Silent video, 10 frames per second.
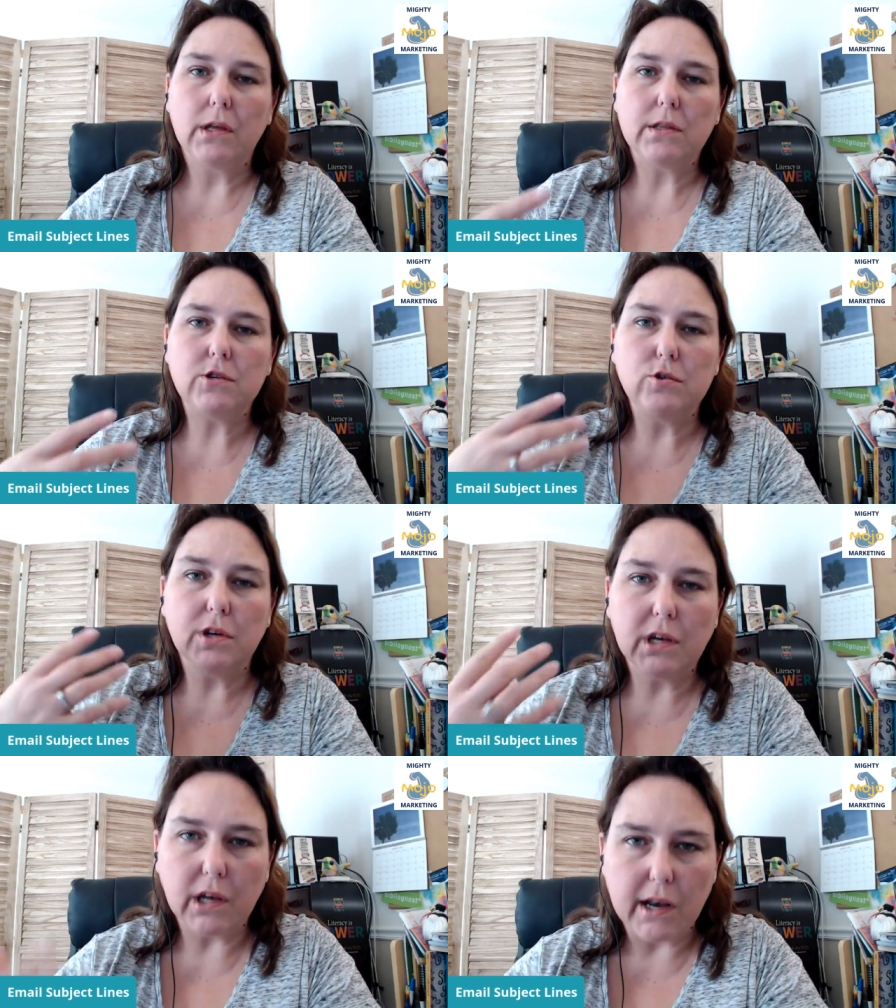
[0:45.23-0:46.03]
that you
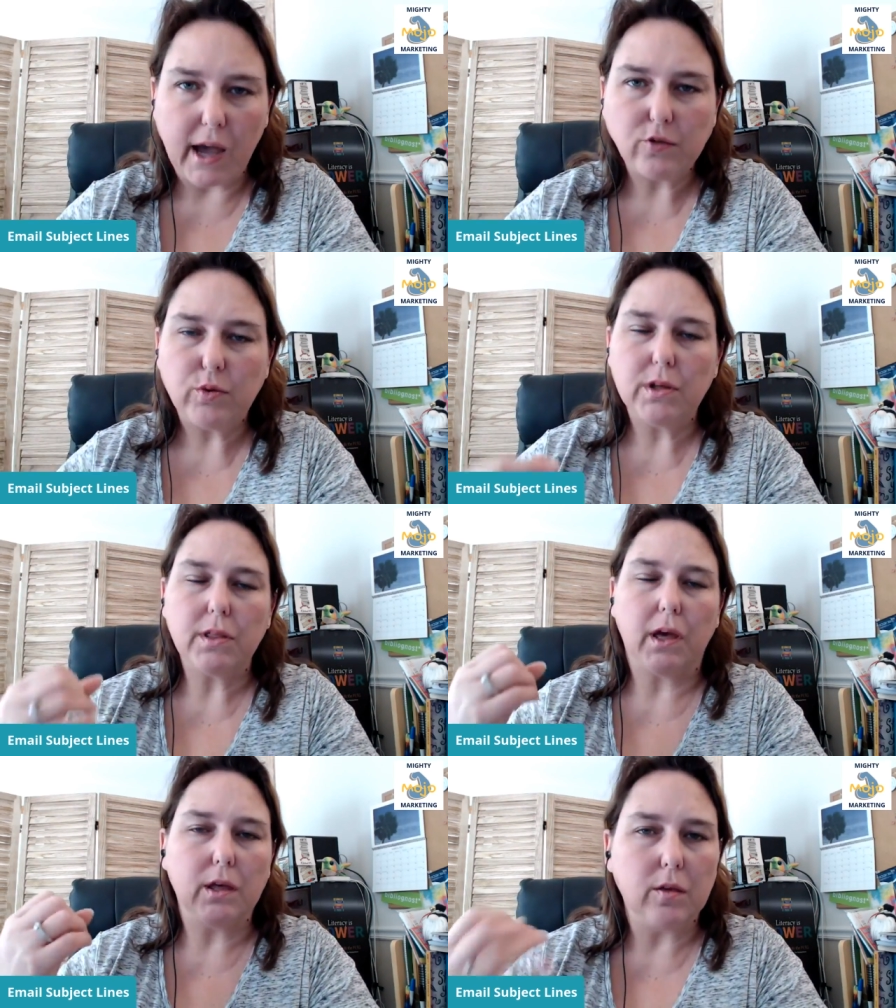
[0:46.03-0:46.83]
can connect with
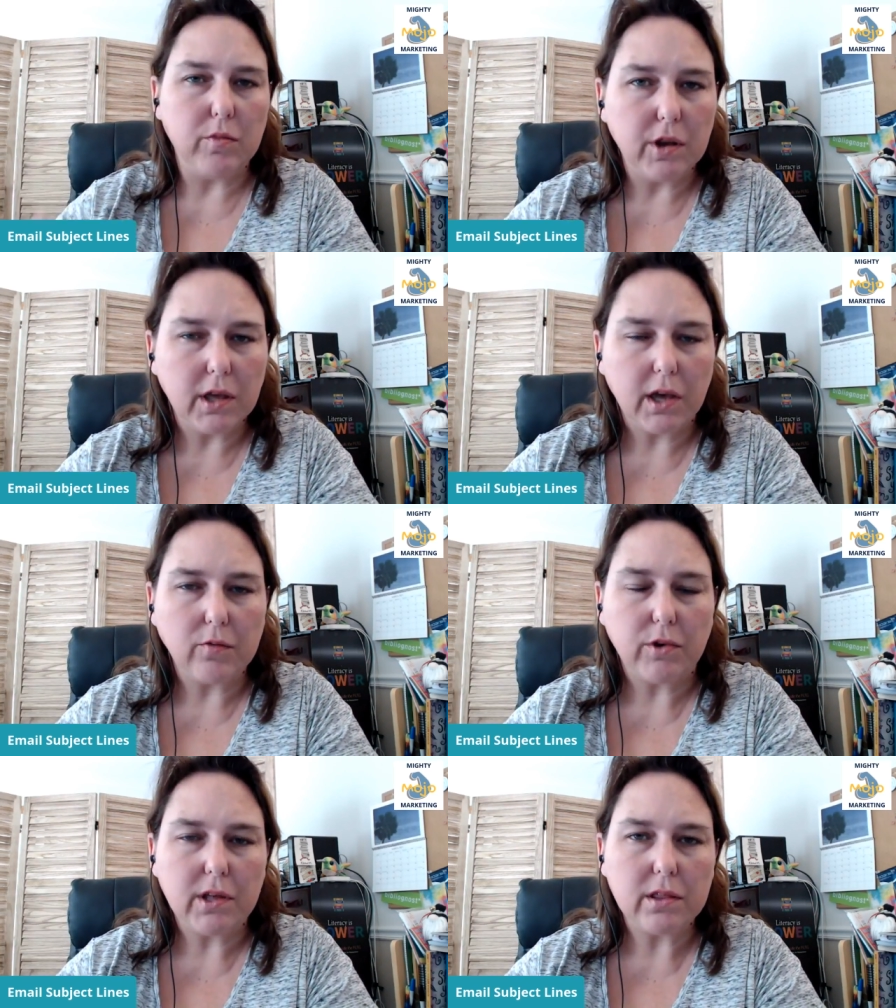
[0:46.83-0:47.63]
and communicate
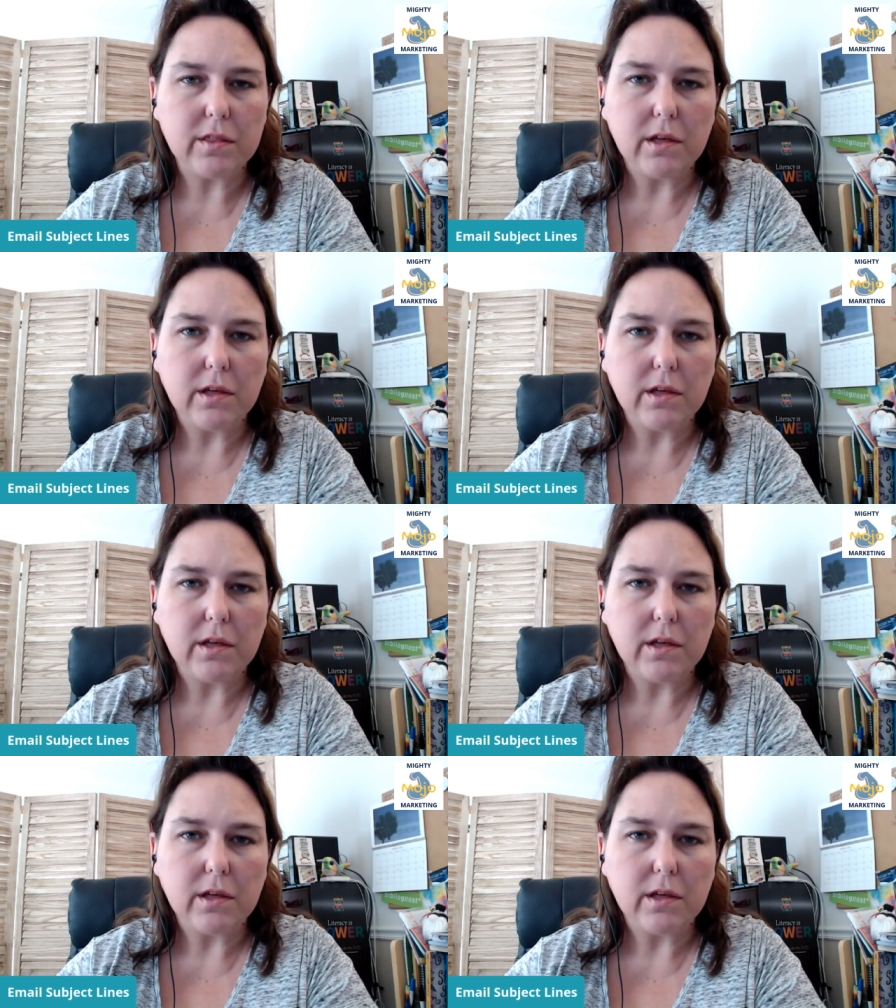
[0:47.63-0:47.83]
with